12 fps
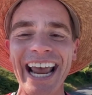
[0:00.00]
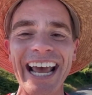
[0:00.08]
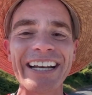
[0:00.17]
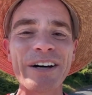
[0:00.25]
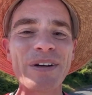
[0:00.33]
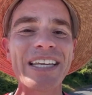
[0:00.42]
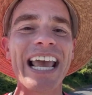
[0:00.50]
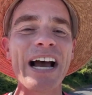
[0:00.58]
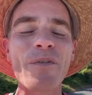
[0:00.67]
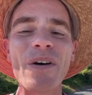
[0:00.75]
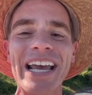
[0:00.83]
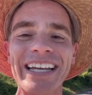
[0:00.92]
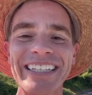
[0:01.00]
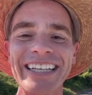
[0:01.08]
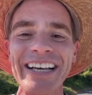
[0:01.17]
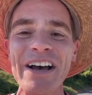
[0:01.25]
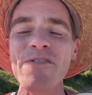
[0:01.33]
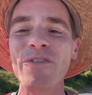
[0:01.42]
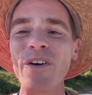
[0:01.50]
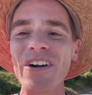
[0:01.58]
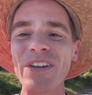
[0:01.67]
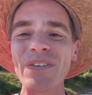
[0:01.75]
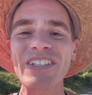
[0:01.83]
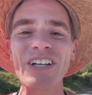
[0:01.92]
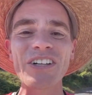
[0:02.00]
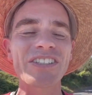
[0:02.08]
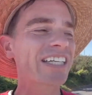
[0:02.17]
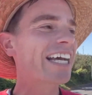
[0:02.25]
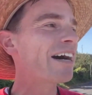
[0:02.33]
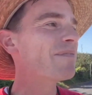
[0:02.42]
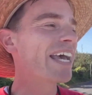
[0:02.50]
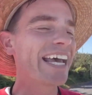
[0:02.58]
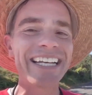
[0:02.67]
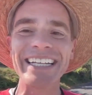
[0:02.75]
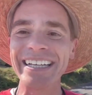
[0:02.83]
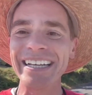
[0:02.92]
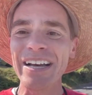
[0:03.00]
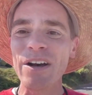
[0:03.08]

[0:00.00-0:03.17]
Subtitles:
And we can't wait for the results to come in.